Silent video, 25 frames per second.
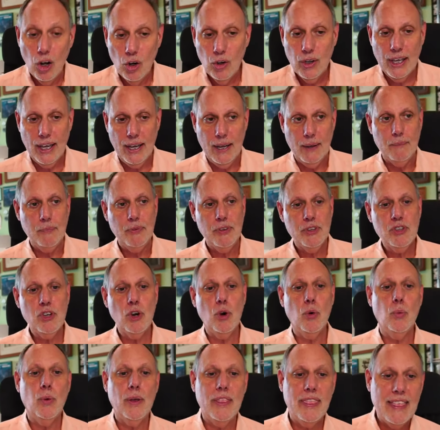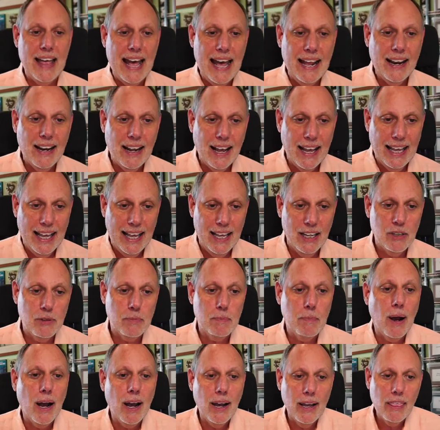Okay, so with that I
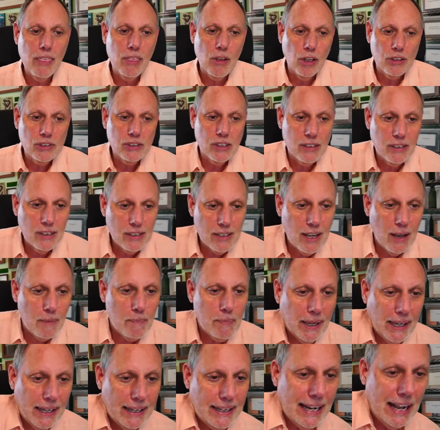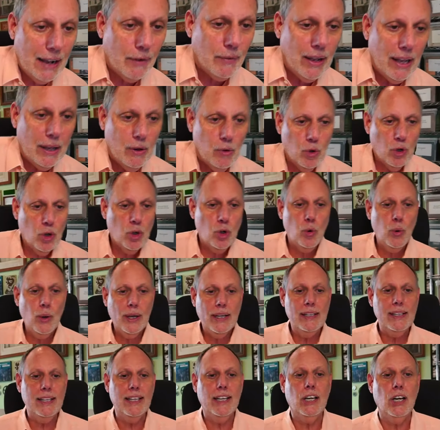end my thoughts on the topic and now I will
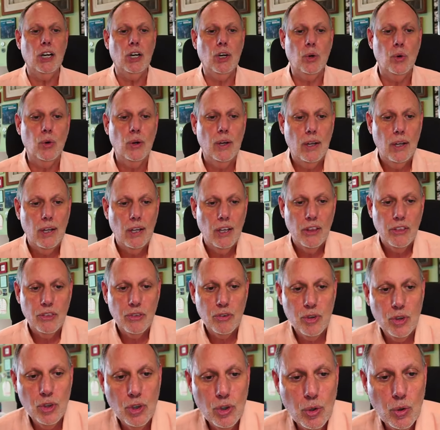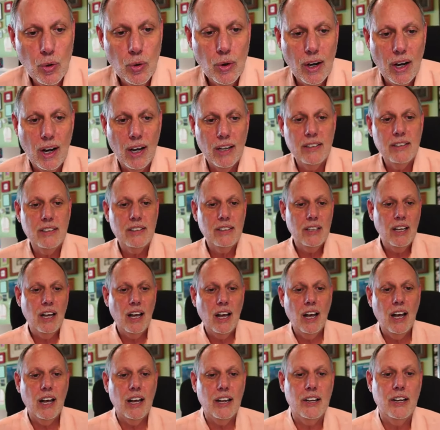quickly go through a
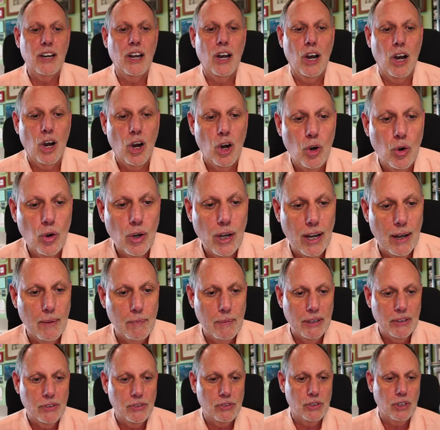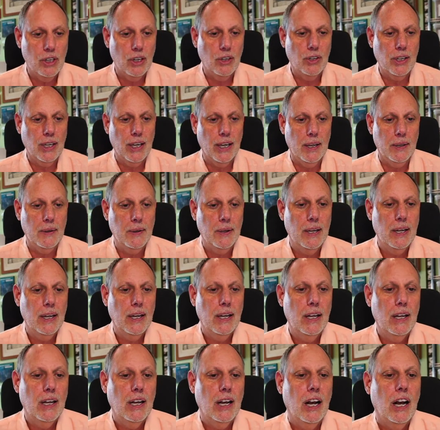ton of comments. Okay.
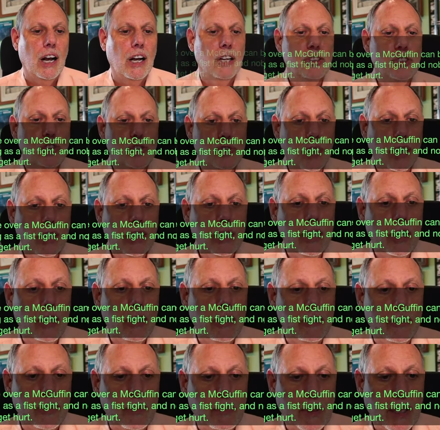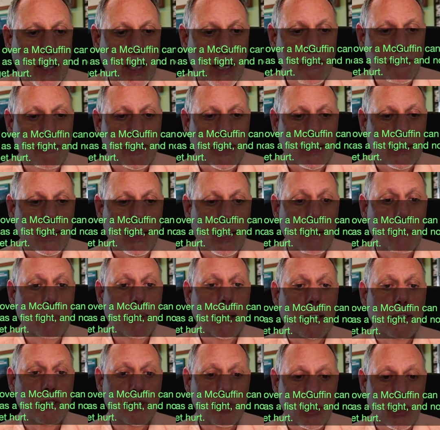A struggle over a MacGuffin can
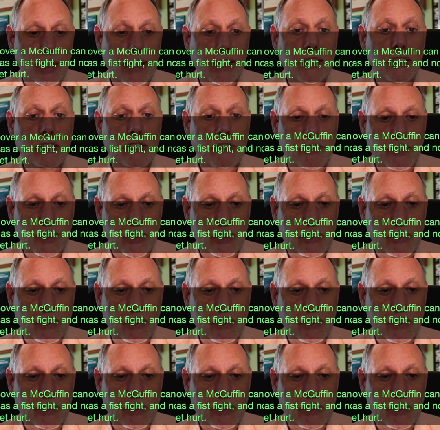be as thrilling as a